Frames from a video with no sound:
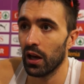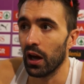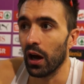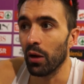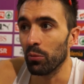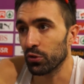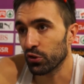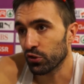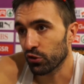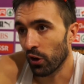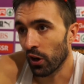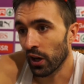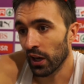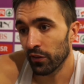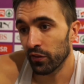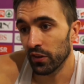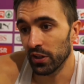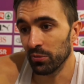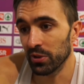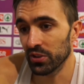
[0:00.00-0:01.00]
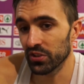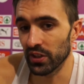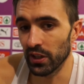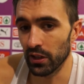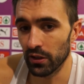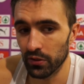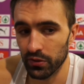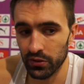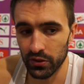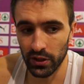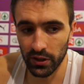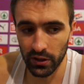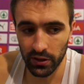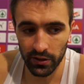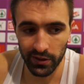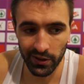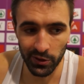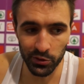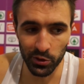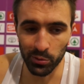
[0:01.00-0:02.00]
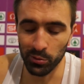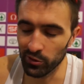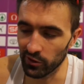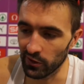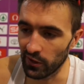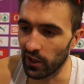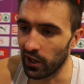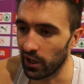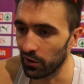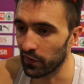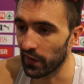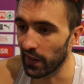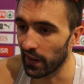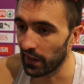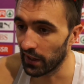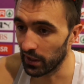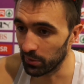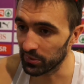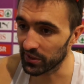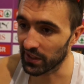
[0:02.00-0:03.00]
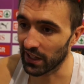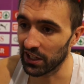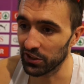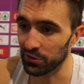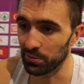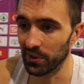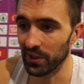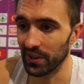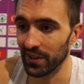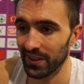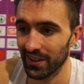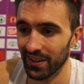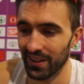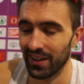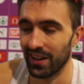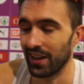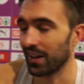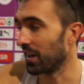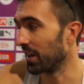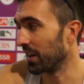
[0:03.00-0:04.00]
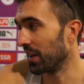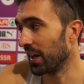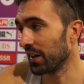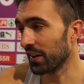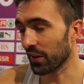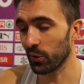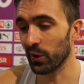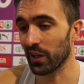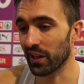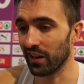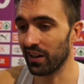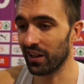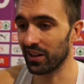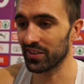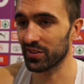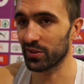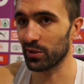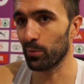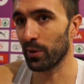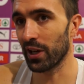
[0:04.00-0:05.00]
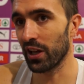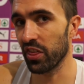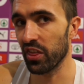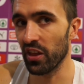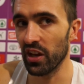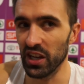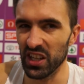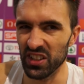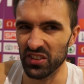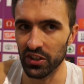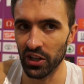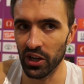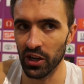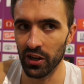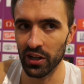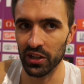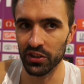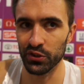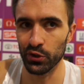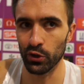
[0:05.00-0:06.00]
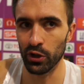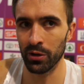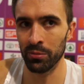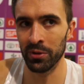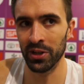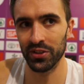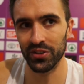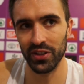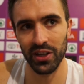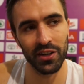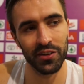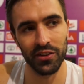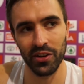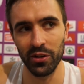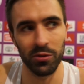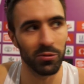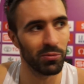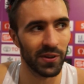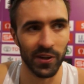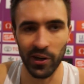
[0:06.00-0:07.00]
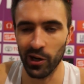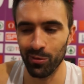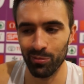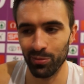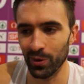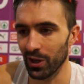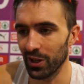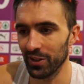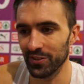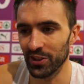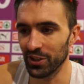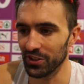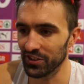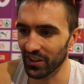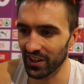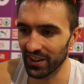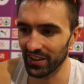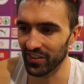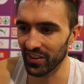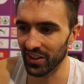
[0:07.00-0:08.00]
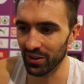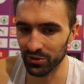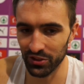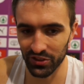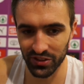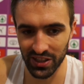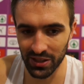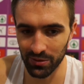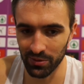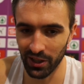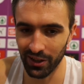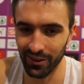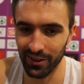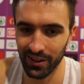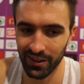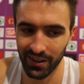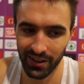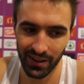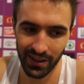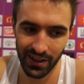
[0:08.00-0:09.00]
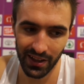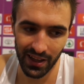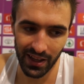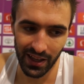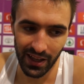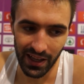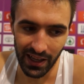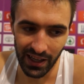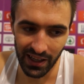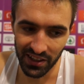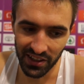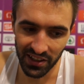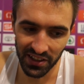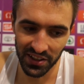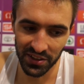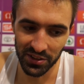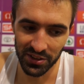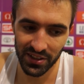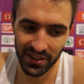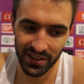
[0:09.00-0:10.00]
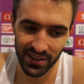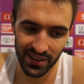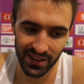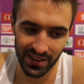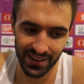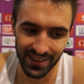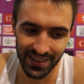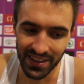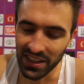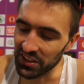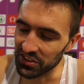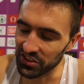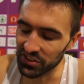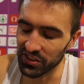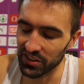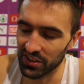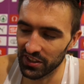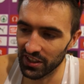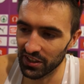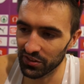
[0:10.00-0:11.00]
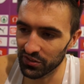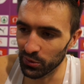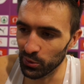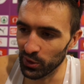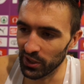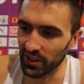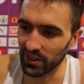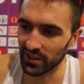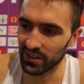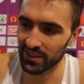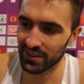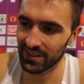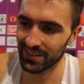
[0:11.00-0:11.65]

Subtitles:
I'm a strong athlete myself, so it was going to be very hard for him to catch me. I kind of had a quick glance at about 30 to go and I saw him. I was like, don't cramp up, don't tense up, just keep going. And I just did enough to win it.